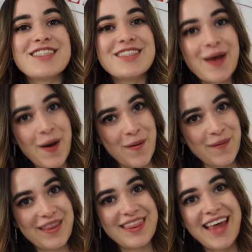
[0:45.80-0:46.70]

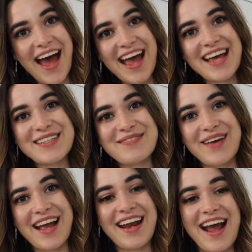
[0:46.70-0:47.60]
So that is
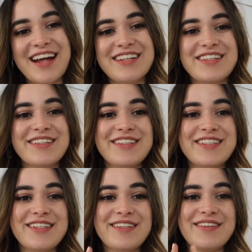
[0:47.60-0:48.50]
when I turned
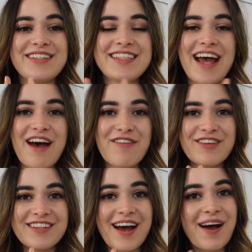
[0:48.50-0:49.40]
to
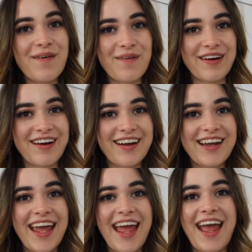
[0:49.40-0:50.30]

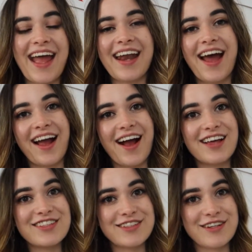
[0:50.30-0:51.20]
TEFL.org and I
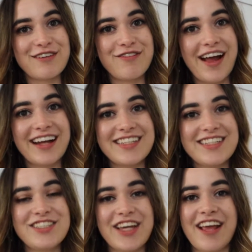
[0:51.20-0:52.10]
got certified to
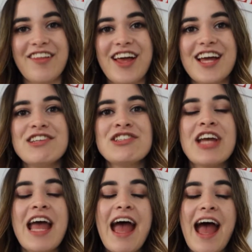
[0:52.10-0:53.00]
teach English.
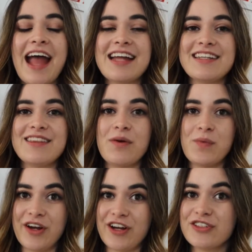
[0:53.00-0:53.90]
I did the
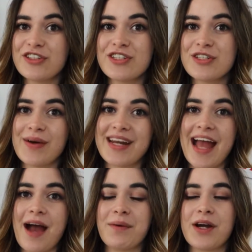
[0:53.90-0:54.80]

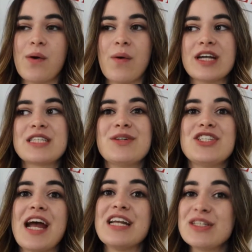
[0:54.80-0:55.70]
120-hour course,
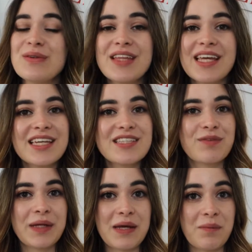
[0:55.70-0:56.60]
which I do think is
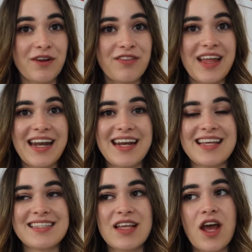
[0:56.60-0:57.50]
really worth it. It
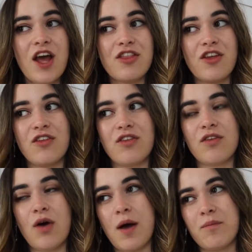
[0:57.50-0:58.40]
is the
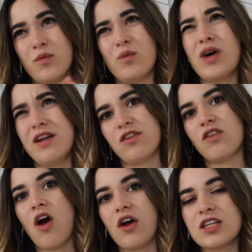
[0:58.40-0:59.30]
one of the
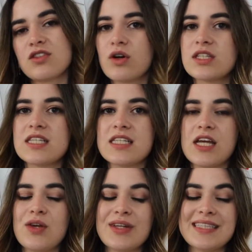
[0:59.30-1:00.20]
longest courses
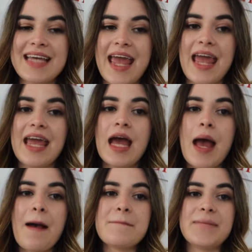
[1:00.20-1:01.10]
that you can take,
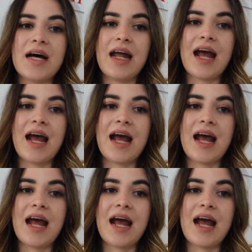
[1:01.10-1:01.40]
but